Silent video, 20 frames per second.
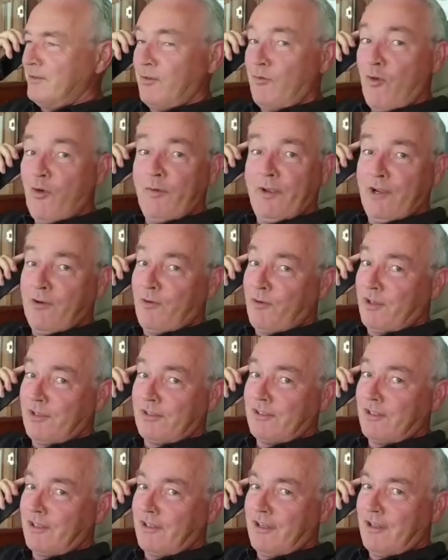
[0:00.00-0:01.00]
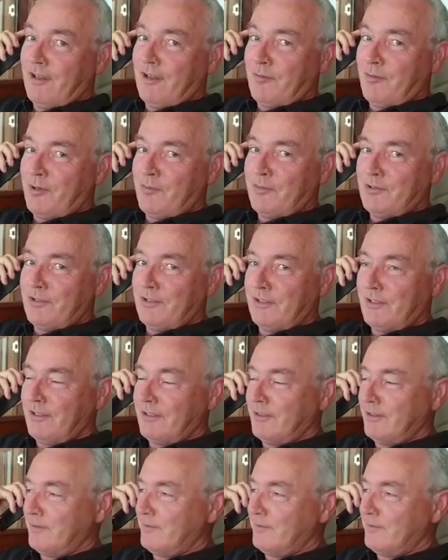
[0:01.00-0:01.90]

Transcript: we won't be going to see that, I promise you.